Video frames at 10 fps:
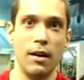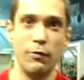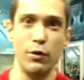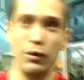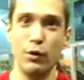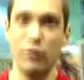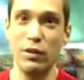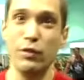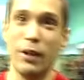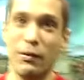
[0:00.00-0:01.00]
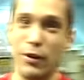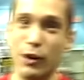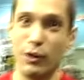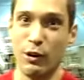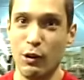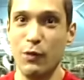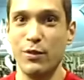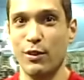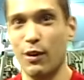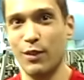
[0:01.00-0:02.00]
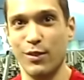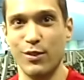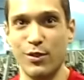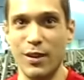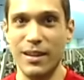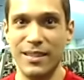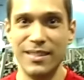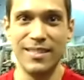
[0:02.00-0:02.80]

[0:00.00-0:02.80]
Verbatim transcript: And if you lose this, you'd have to go to Curves across the street.